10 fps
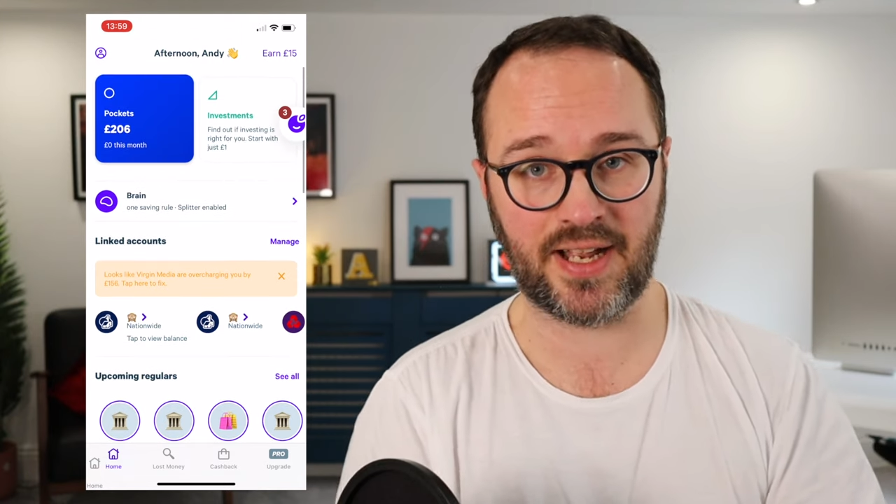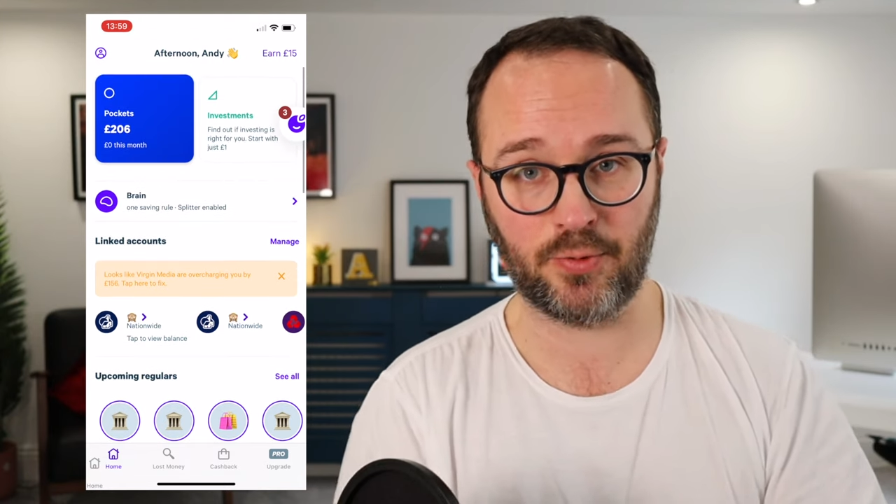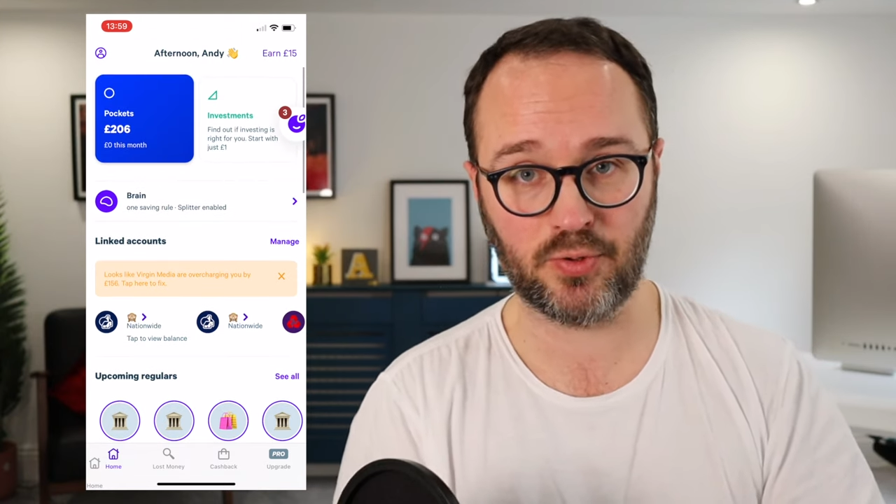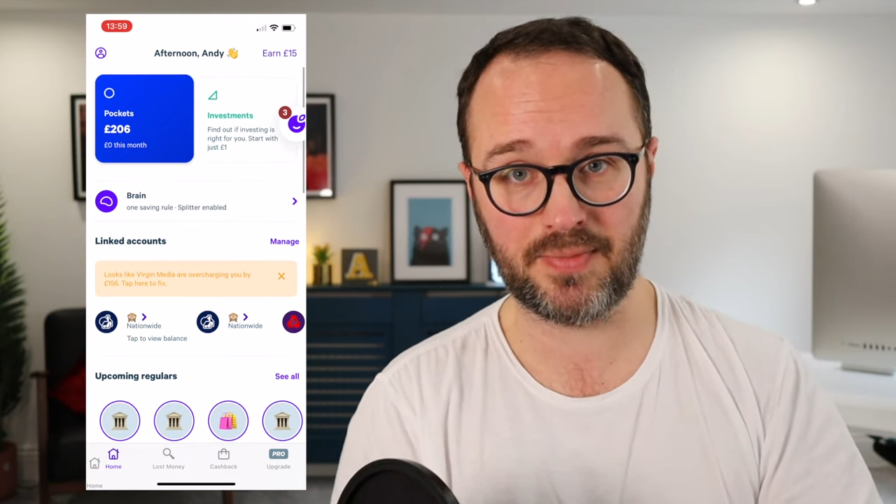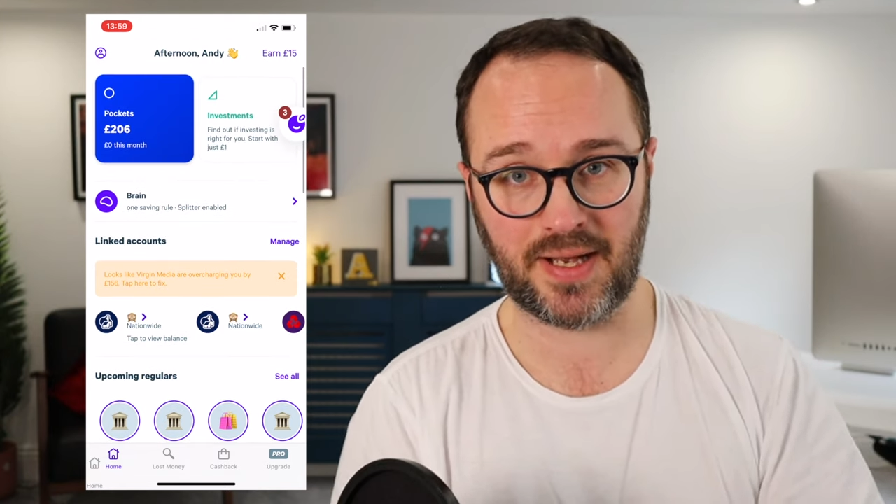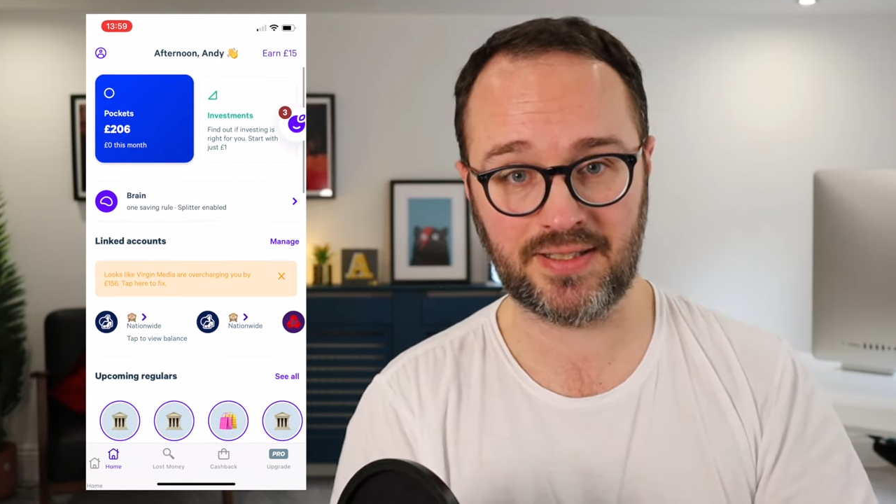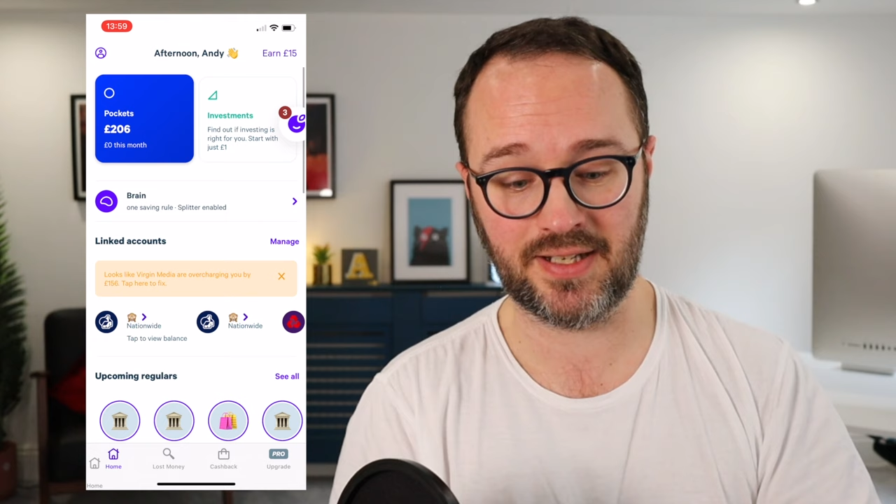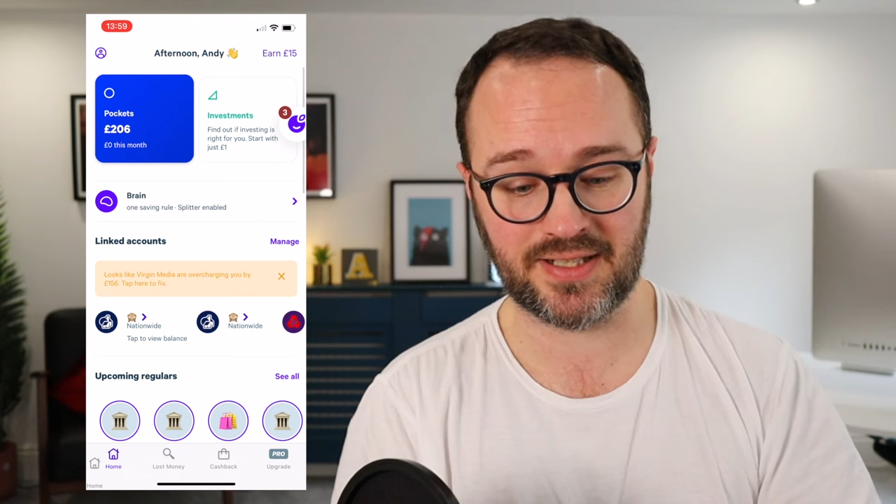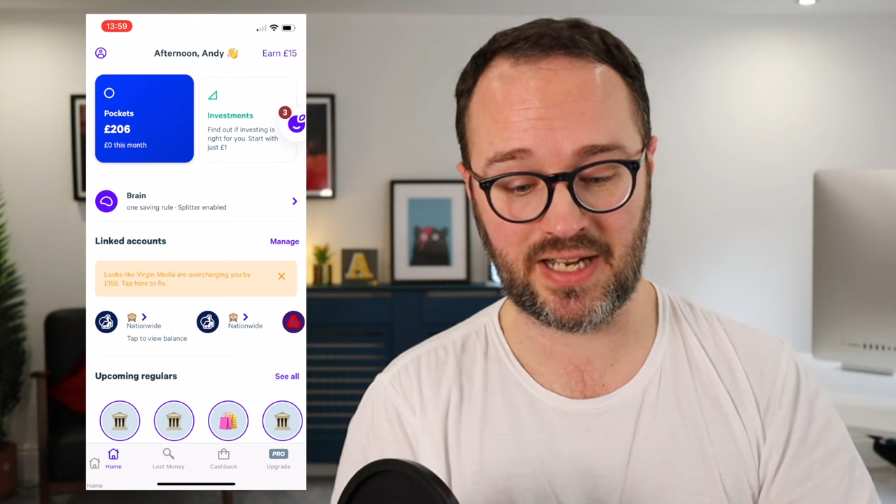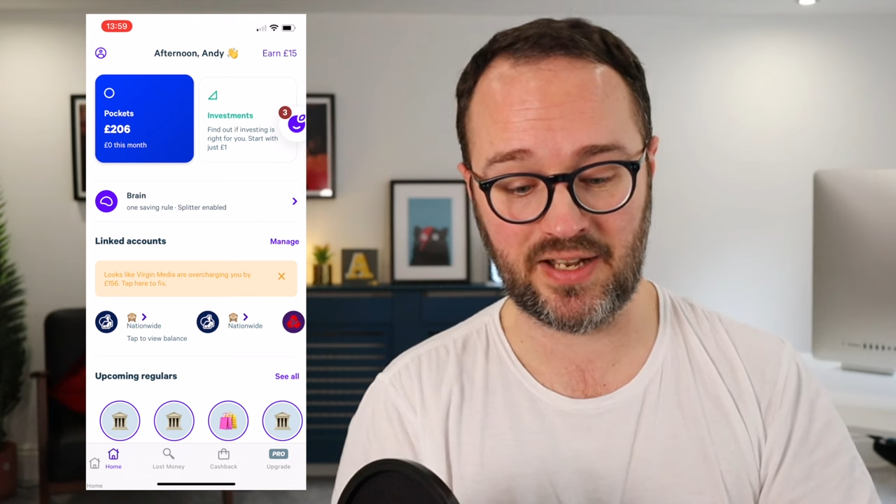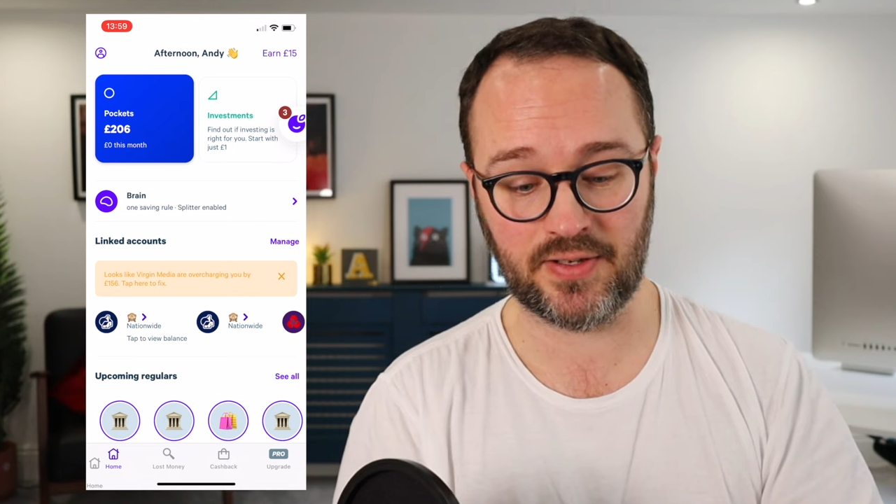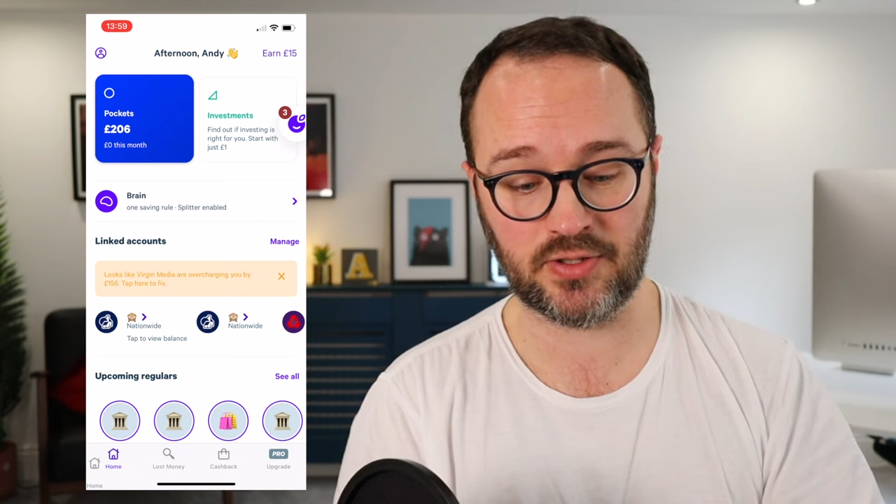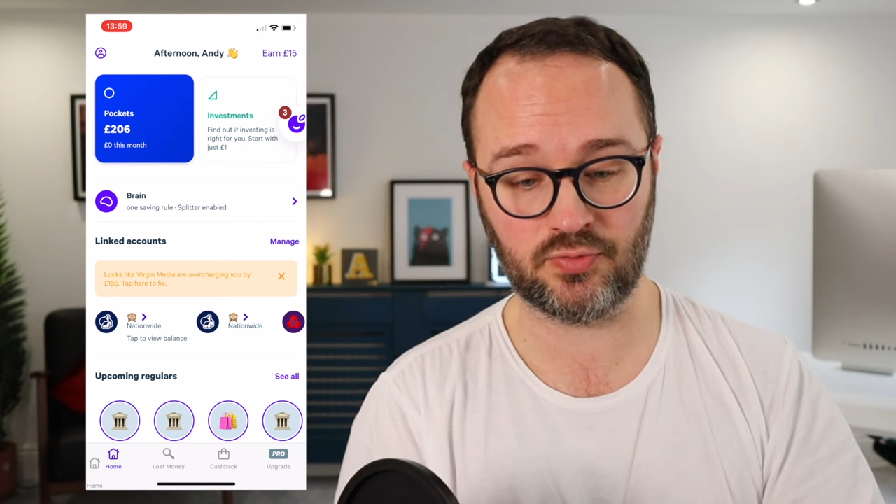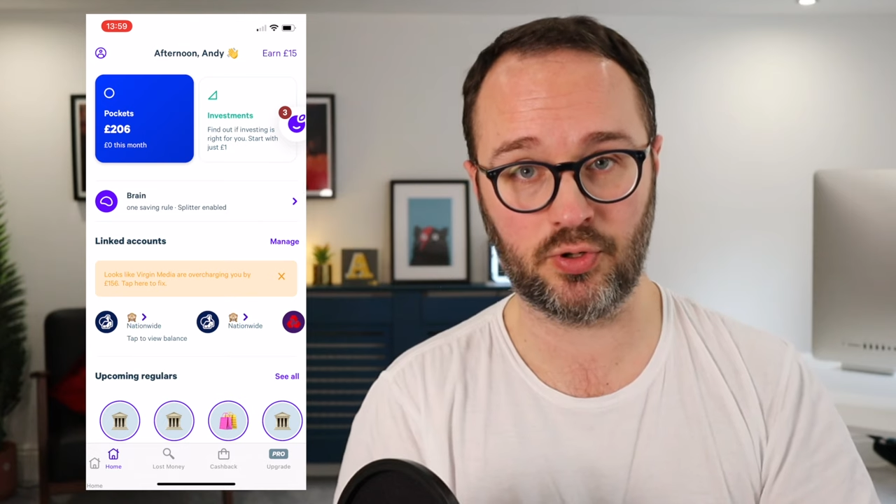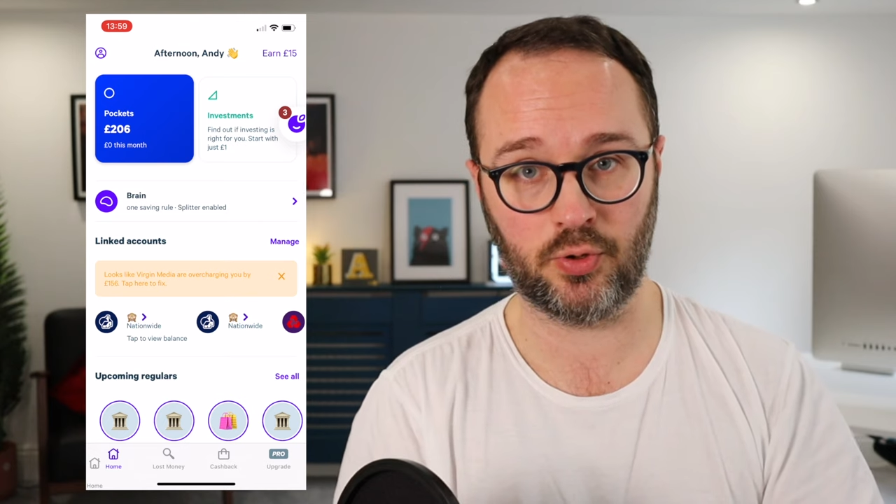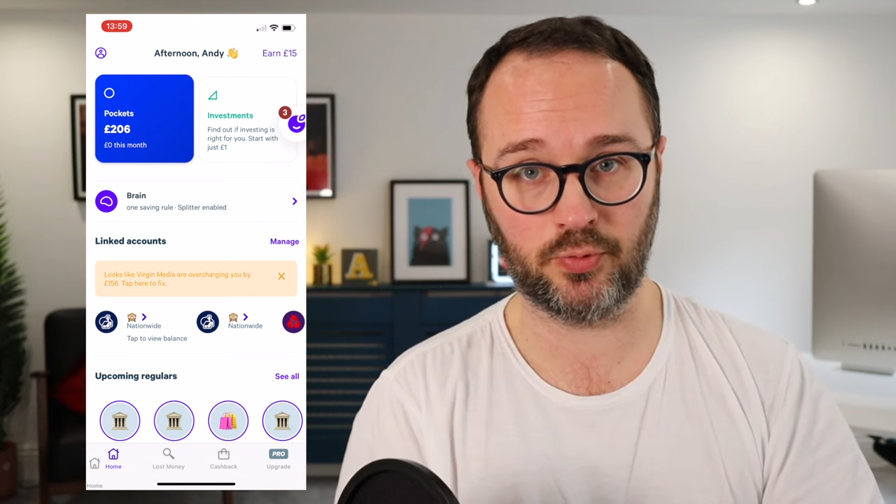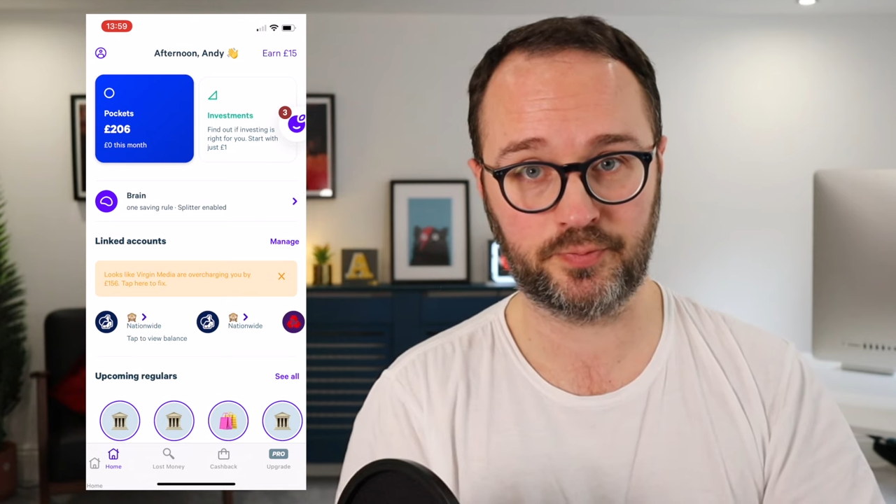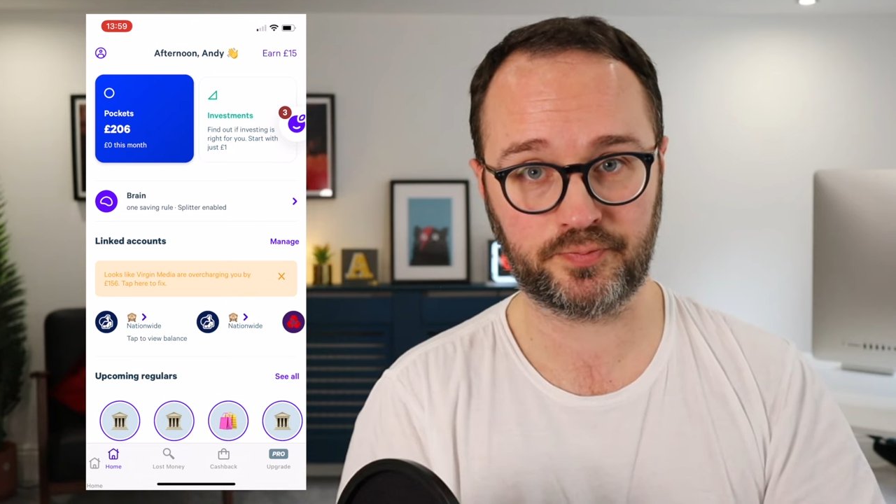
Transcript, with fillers: automatic savings rule.